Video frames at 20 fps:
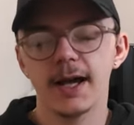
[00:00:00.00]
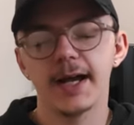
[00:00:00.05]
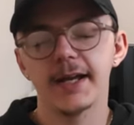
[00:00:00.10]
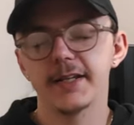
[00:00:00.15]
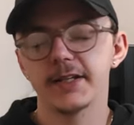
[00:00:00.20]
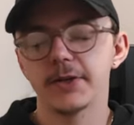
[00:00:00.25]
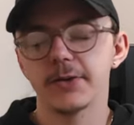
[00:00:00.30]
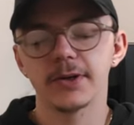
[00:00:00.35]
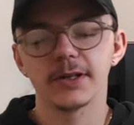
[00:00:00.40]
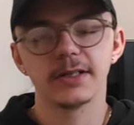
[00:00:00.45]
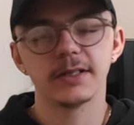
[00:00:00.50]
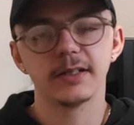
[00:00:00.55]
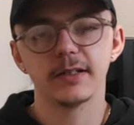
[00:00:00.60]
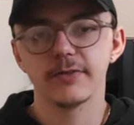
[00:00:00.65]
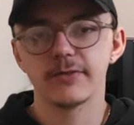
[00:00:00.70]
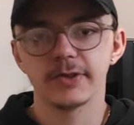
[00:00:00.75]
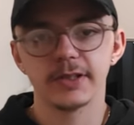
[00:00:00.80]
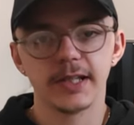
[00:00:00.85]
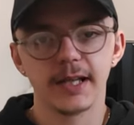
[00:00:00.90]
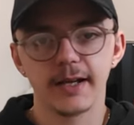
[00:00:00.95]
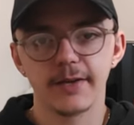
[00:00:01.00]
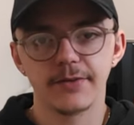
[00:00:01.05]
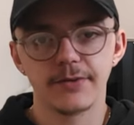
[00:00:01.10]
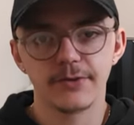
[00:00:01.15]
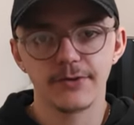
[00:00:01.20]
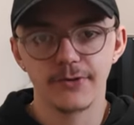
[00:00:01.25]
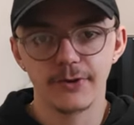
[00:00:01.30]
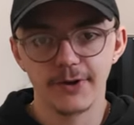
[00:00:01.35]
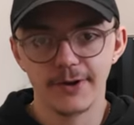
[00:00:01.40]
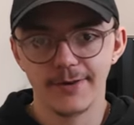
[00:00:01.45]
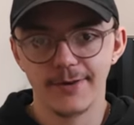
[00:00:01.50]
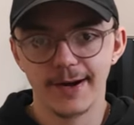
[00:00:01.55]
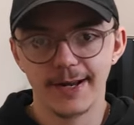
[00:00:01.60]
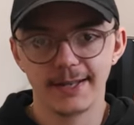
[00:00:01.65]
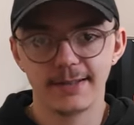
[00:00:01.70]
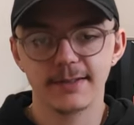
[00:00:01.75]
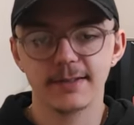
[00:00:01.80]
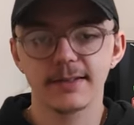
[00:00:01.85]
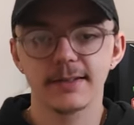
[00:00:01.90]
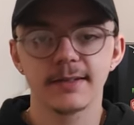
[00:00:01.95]
I don't want to live a life of
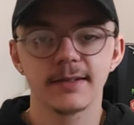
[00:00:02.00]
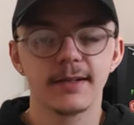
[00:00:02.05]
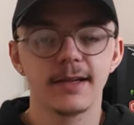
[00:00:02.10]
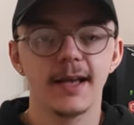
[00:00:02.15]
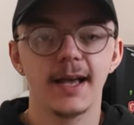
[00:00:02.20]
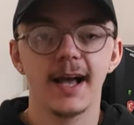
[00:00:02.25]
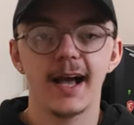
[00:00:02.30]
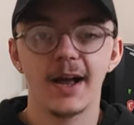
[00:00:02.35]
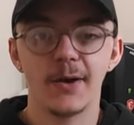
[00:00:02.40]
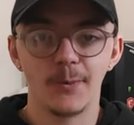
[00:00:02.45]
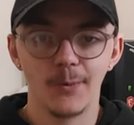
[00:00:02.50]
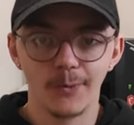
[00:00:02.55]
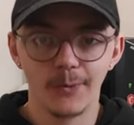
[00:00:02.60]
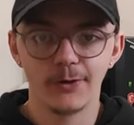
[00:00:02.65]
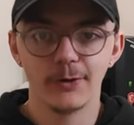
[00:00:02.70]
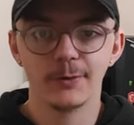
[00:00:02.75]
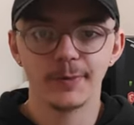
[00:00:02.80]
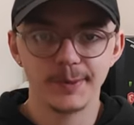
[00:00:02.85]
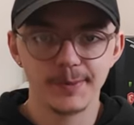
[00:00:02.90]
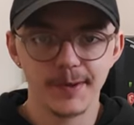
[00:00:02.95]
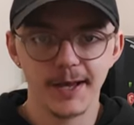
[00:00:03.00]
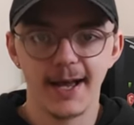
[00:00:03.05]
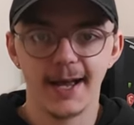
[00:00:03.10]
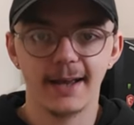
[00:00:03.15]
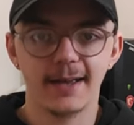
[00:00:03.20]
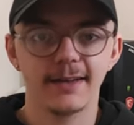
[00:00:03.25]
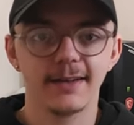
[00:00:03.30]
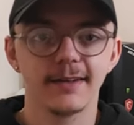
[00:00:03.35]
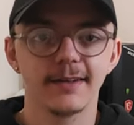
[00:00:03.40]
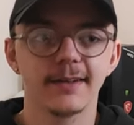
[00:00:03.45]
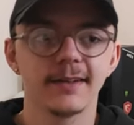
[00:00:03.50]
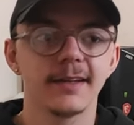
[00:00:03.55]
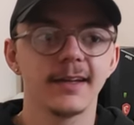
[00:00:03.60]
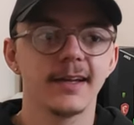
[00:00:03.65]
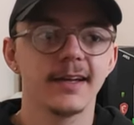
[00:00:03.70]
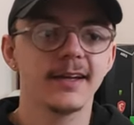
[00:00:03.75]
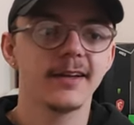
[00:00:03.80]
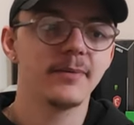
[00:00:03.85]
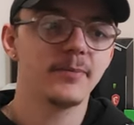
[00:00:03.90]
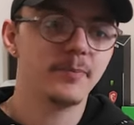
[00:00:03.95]
regrets. I will be back,
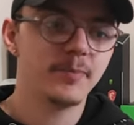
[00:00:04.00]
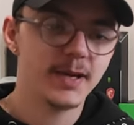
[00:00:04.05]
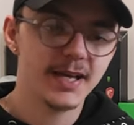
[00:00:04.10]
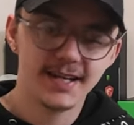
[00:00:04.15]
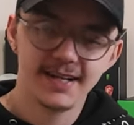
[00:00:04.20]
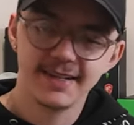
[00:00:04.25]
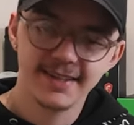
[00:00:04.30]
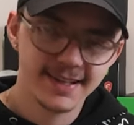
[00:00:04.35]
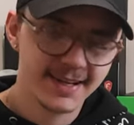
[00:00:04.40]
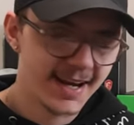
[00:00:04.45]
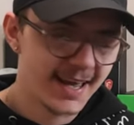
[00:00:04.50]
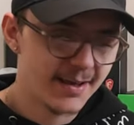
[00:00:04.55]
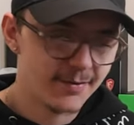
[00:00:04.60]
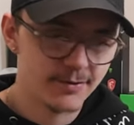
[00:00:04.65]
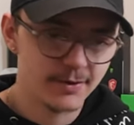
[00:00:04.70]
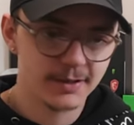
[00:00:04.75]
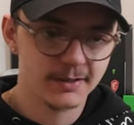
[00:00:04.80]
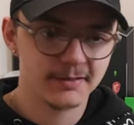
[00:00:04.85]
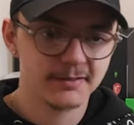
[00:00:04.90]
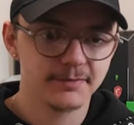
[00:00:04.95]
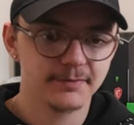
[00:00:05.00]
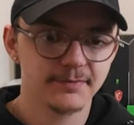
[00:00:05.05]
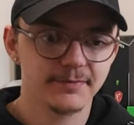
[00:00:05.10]
better than ever.